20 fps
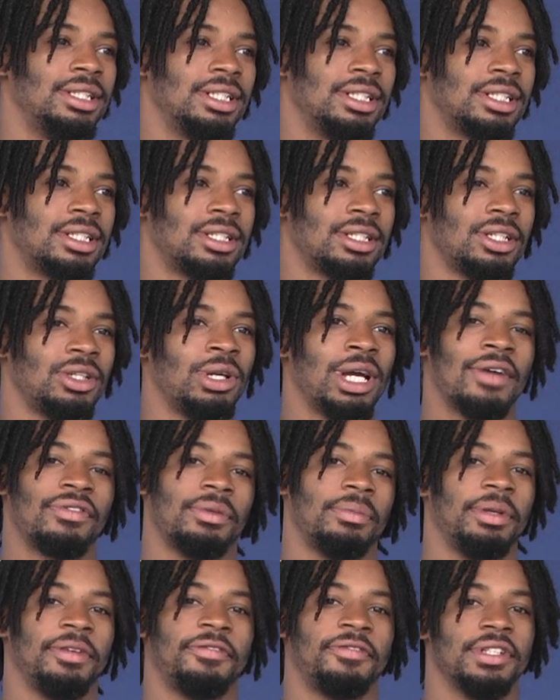just you have
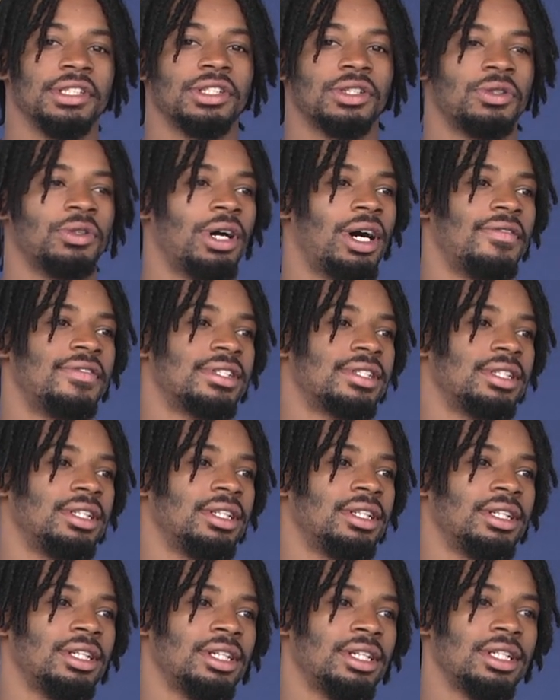to be physical,
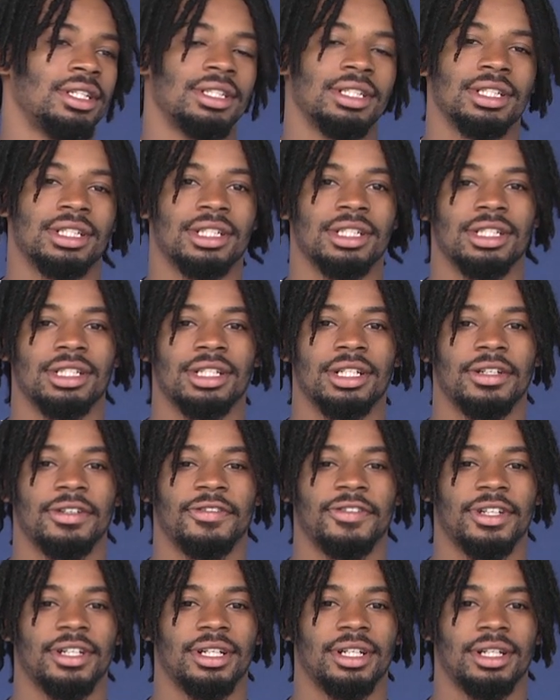obviously, just because
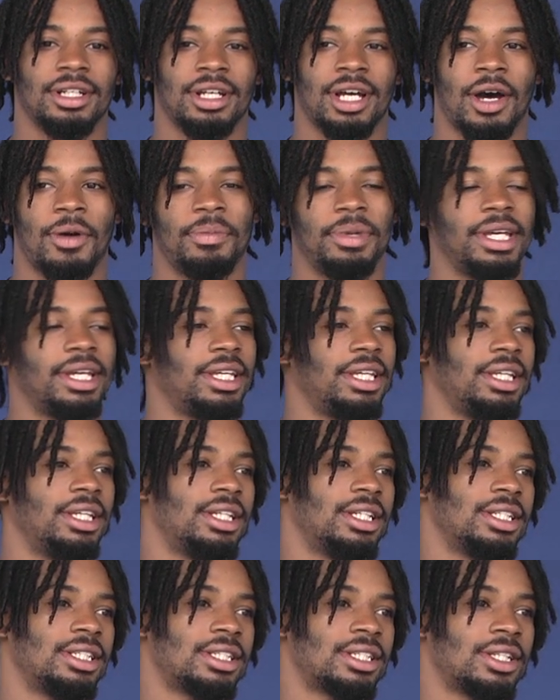of how big
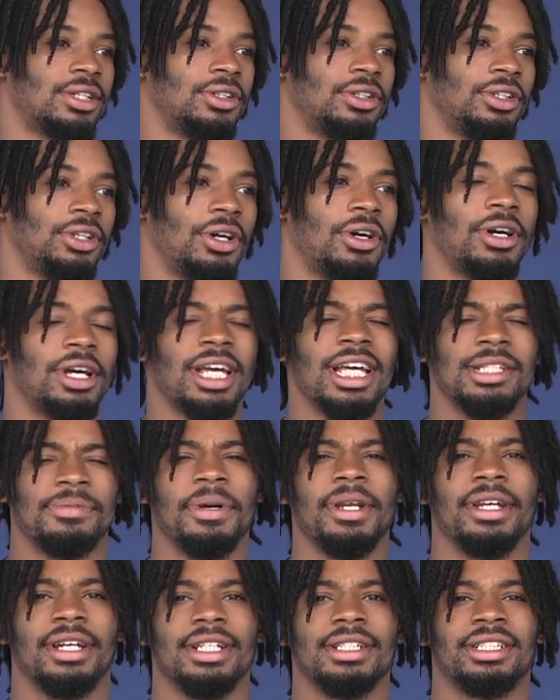he is. So, you know, it's
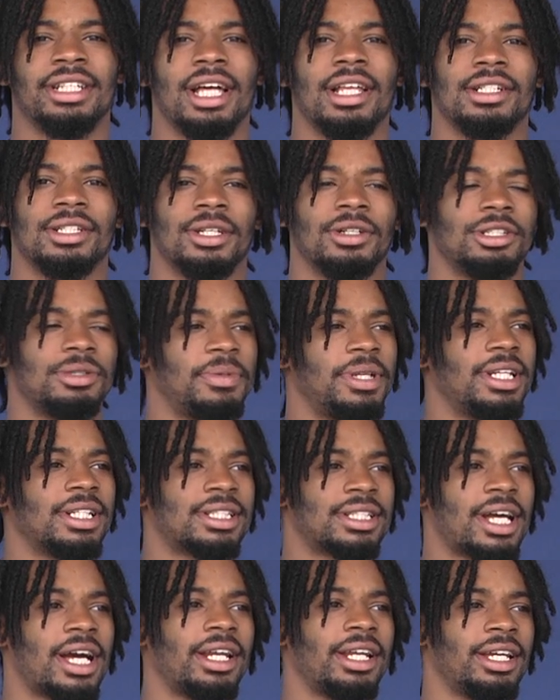been a good challenge, though. It's been
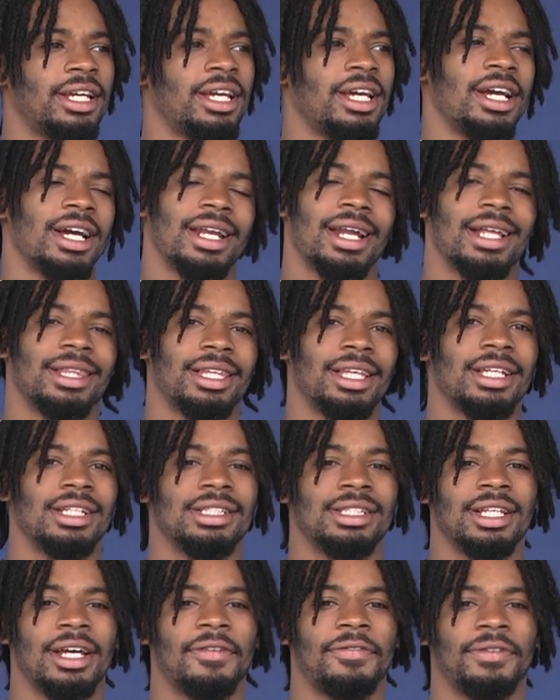exciting. And I think
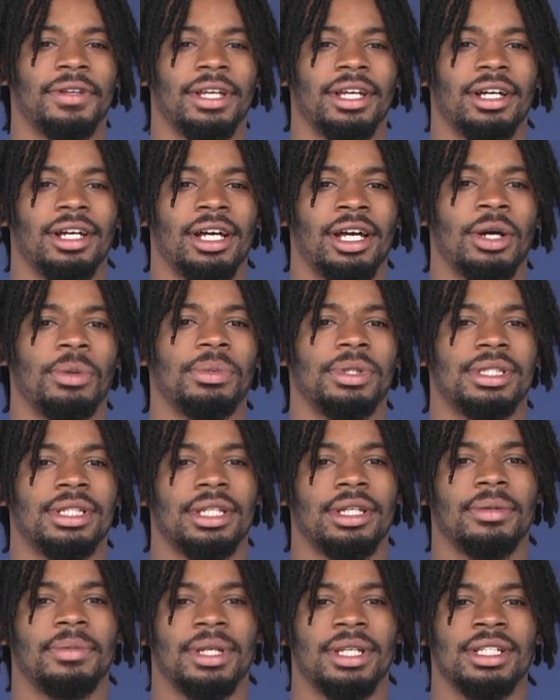he's definitely helped the
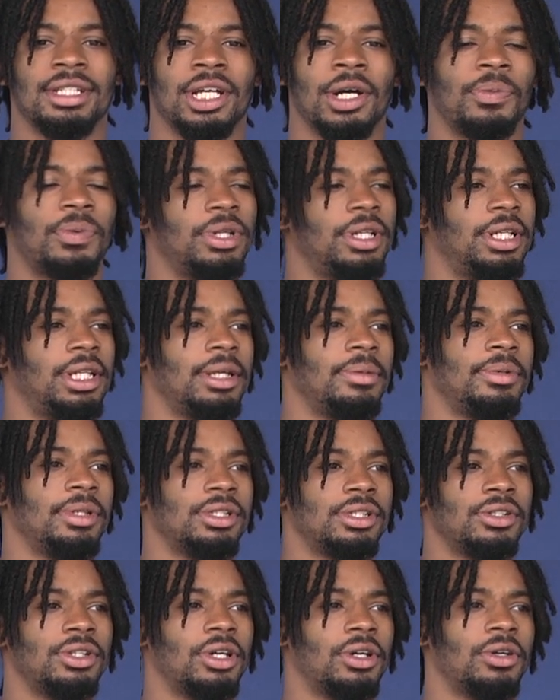team and he's helping the
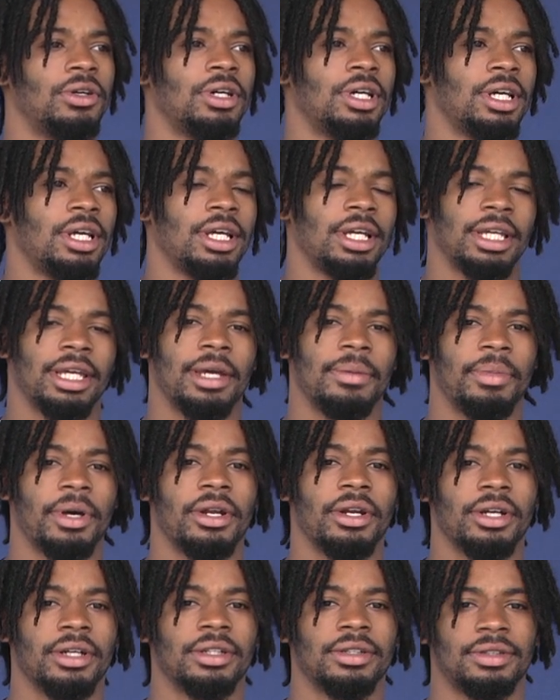DBs, you know, get
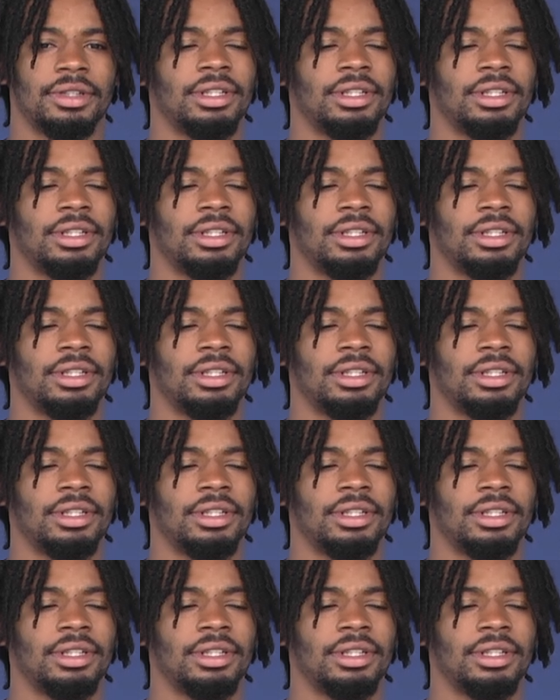better.